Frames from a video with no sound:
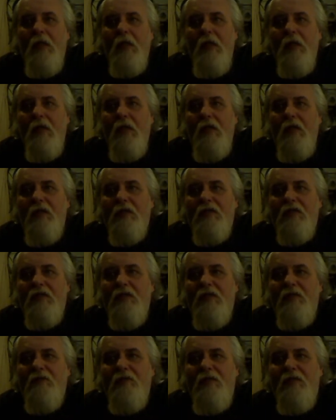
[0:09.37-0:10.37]
It is
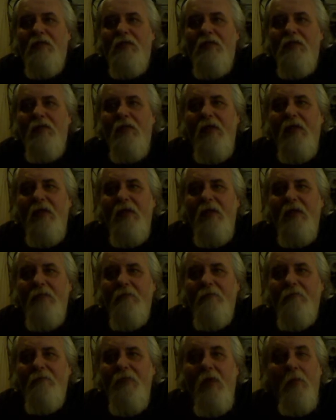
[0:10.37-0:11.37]
6:52
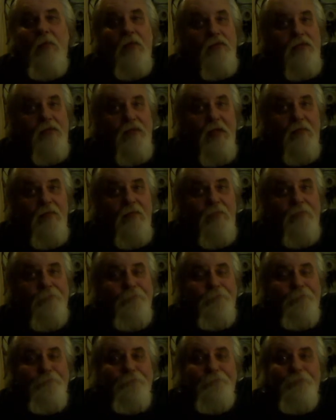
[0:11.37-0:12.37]
a.m., almost 7,
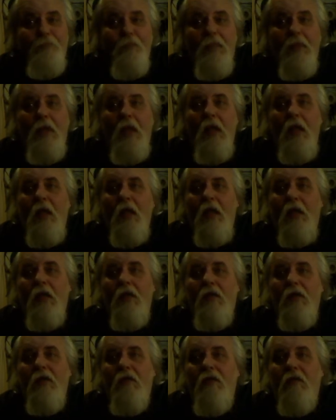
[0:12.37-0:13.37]

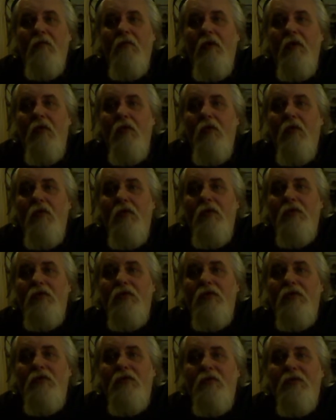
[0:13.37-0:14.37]
the year of our Lord, the
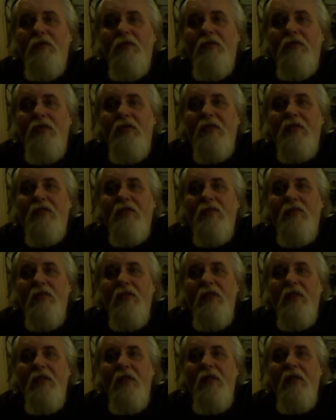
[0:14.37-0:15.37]
226,
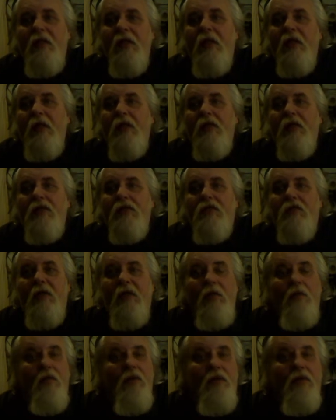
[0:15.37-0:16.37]

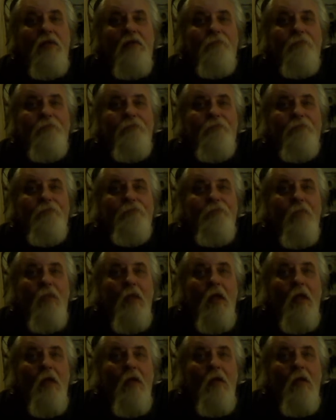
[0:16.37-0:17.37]
2021,
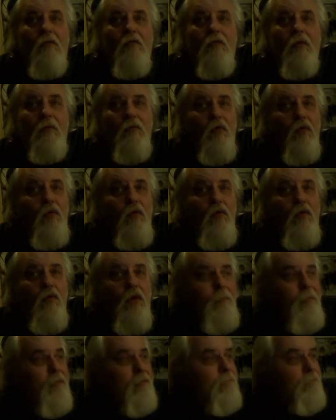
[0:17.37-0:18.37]
from Lord
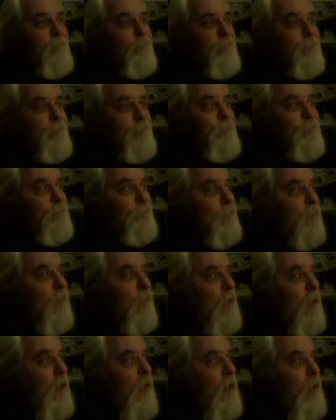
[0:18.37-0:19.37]
Robert
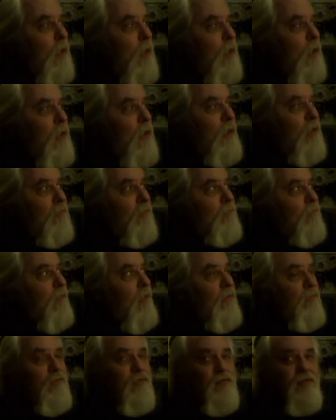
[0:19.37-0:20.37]
in the
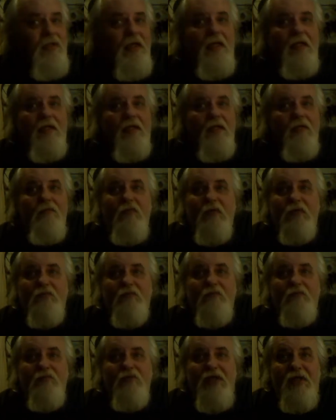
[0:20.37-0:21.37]
flyover state of West
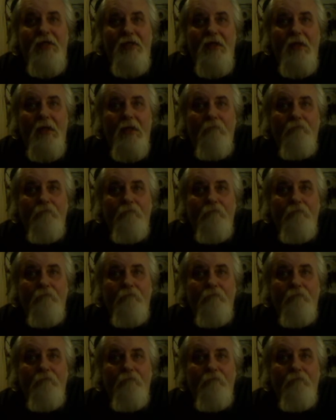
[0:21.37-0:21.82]
Virginia.